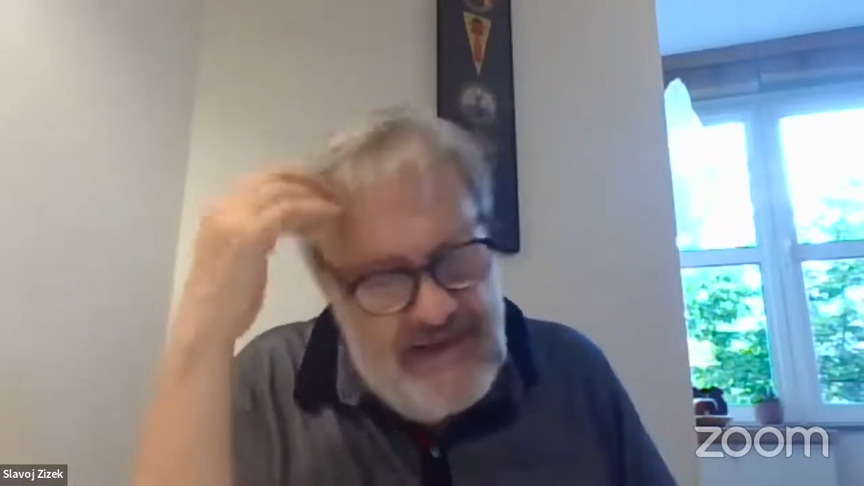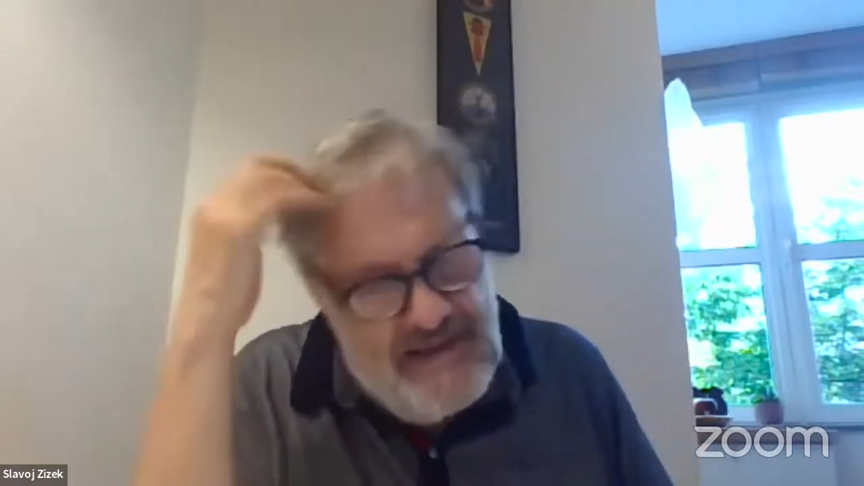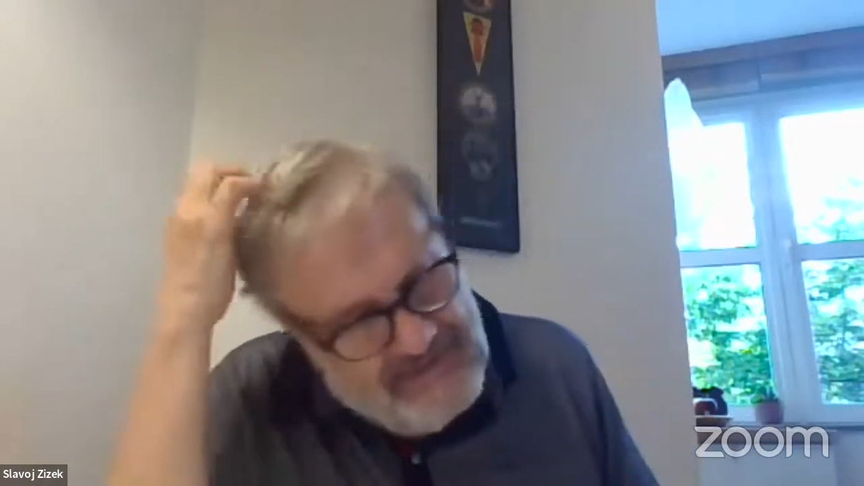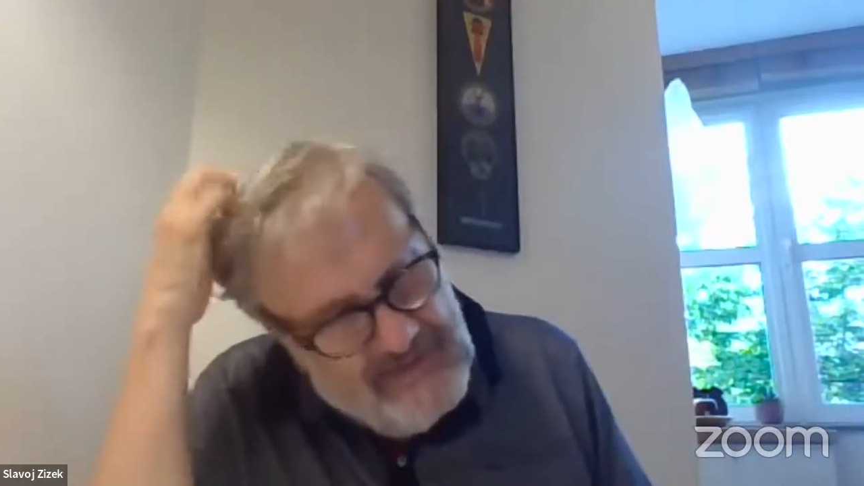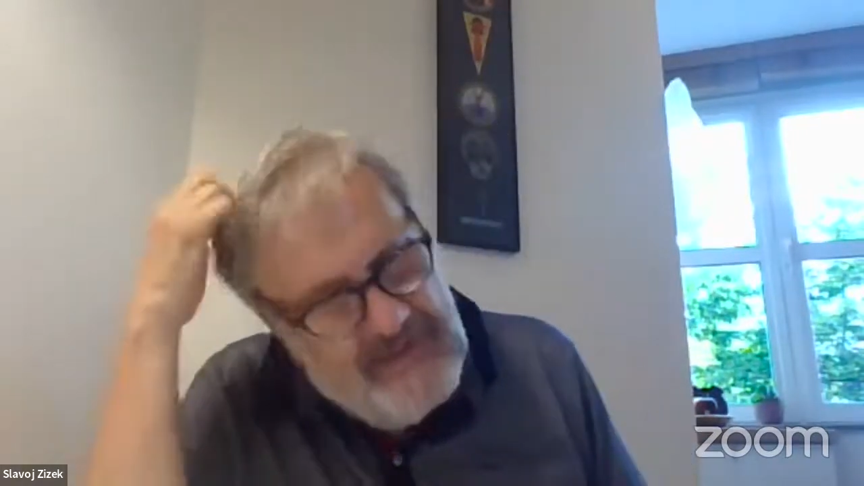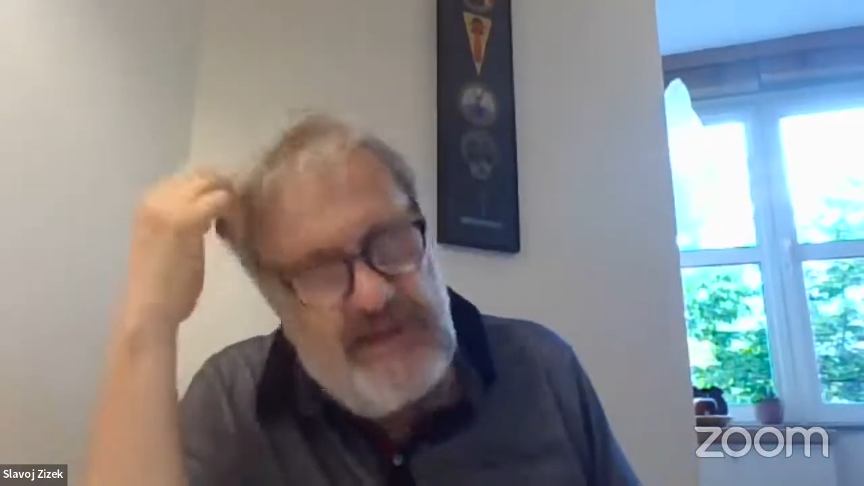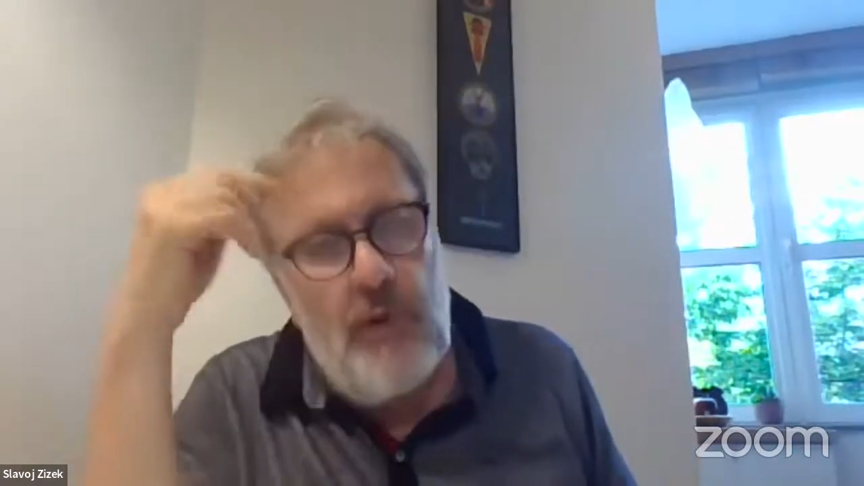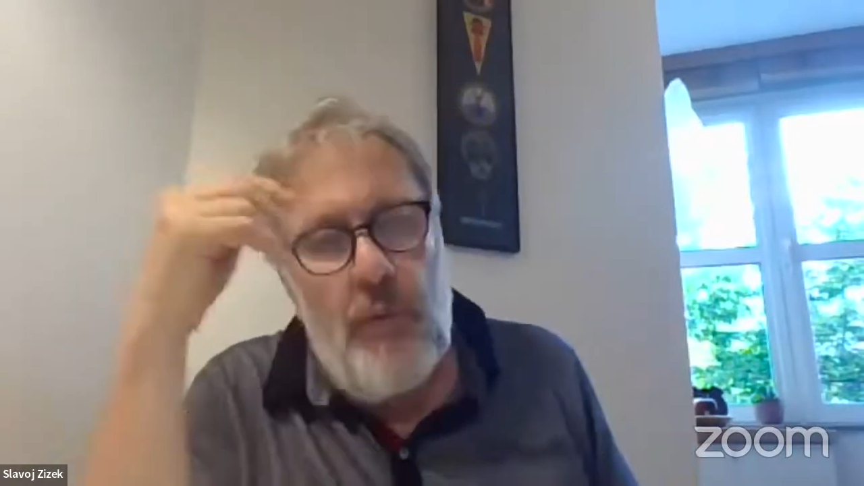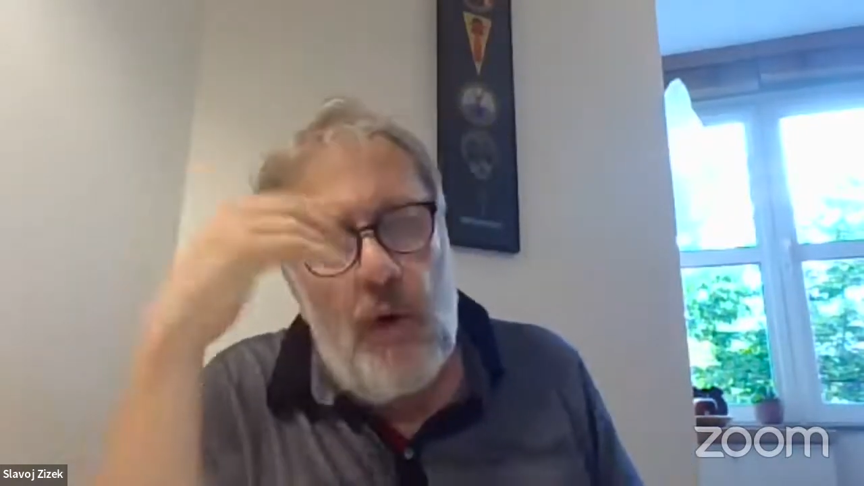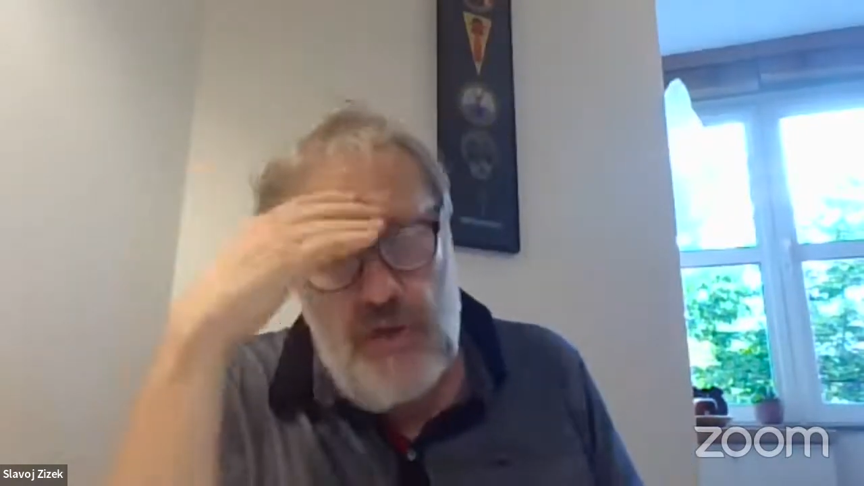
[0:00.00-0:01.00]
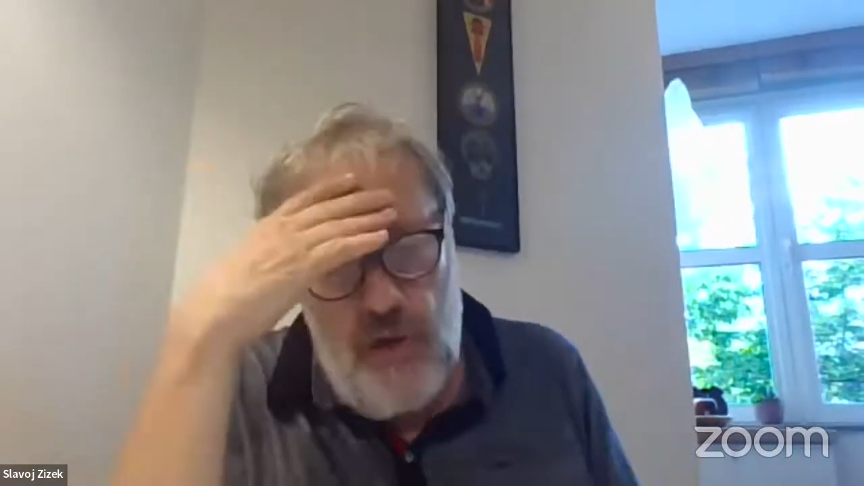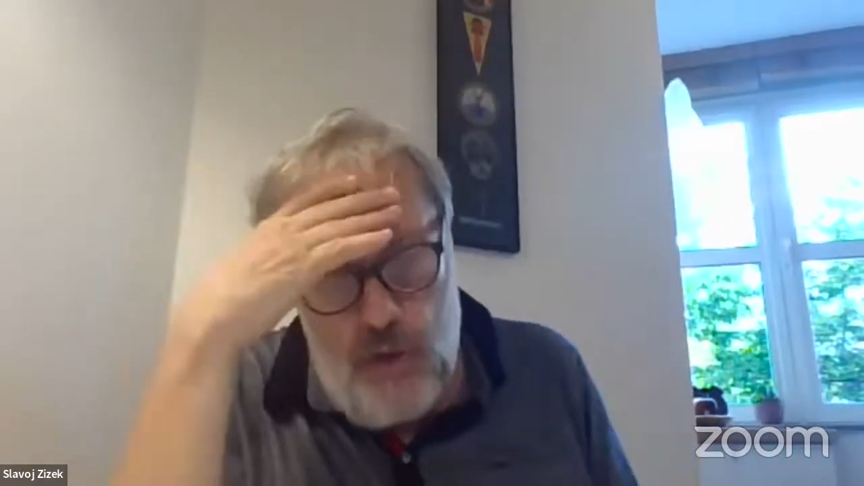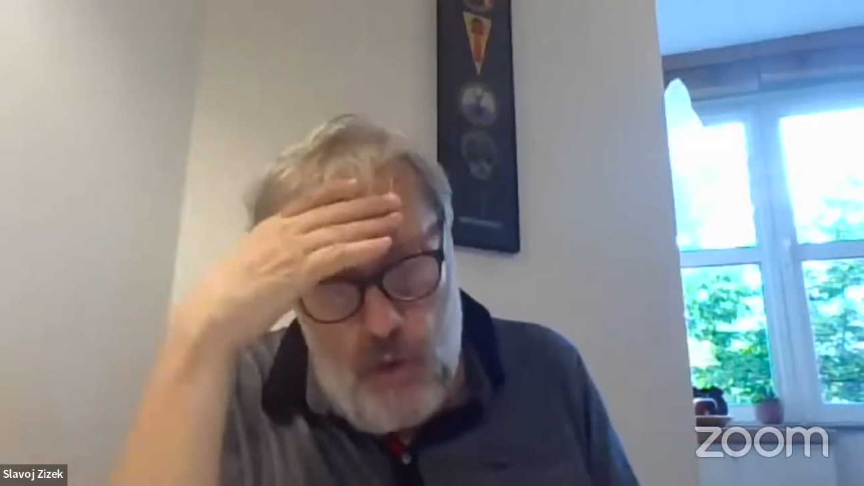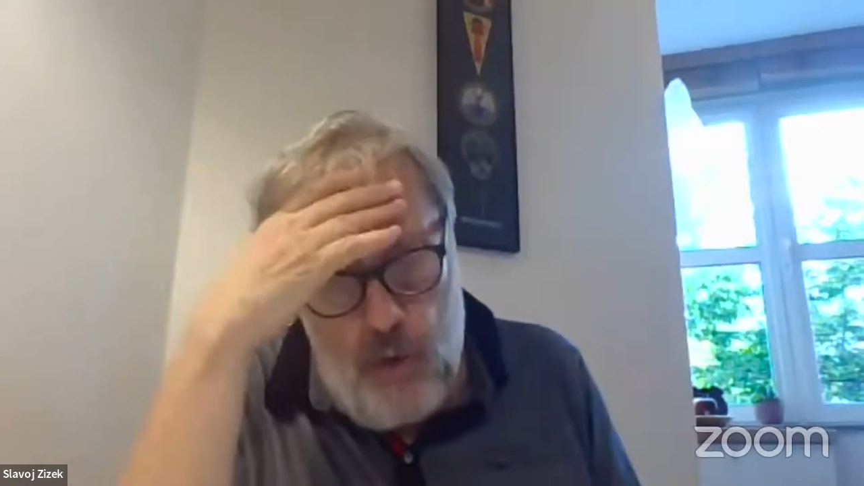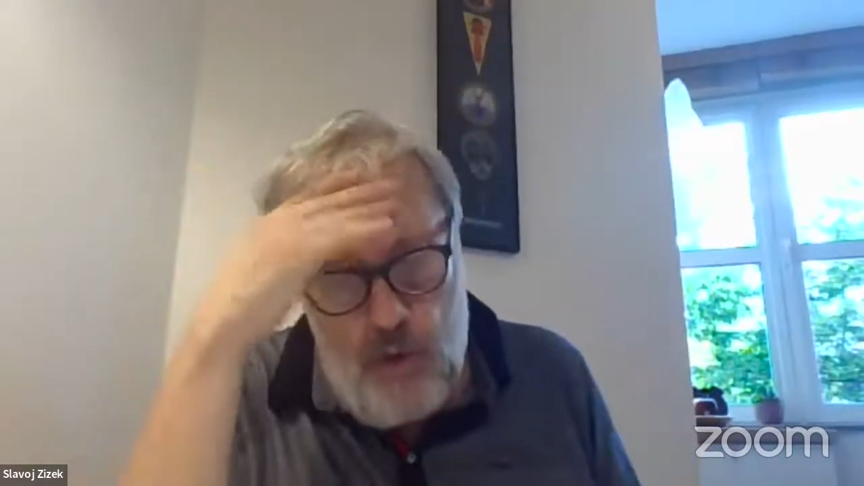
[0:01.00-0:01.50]
this is what
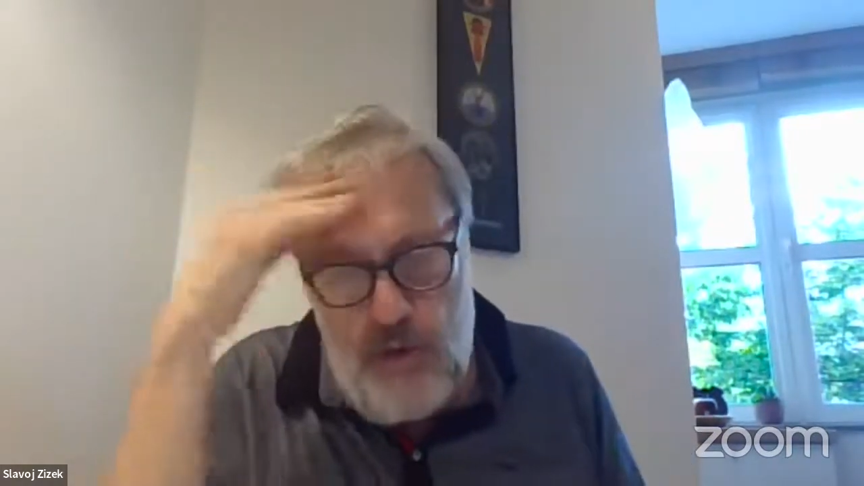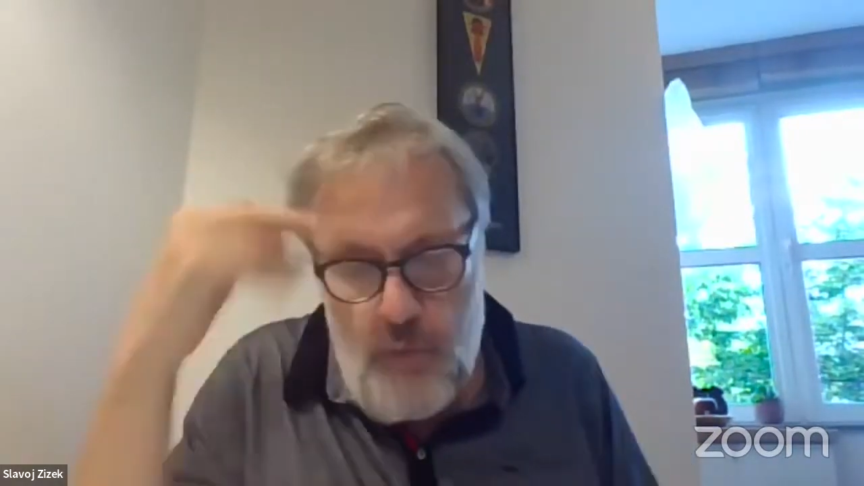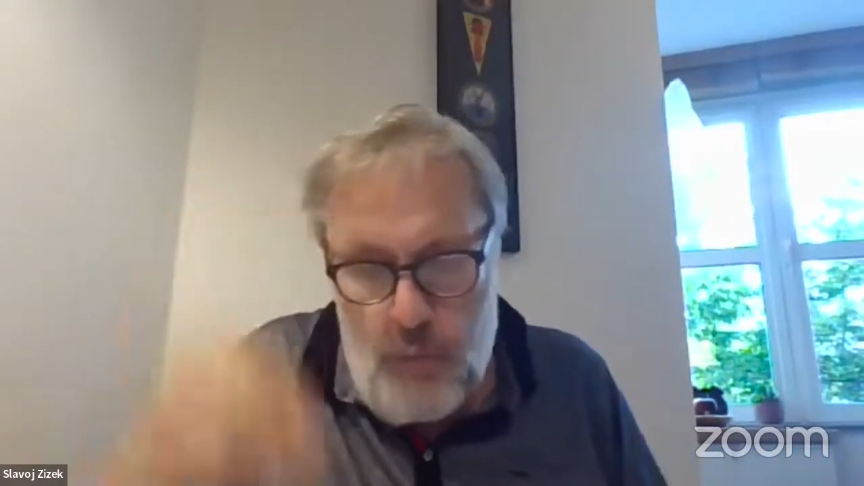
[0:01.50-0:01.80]
all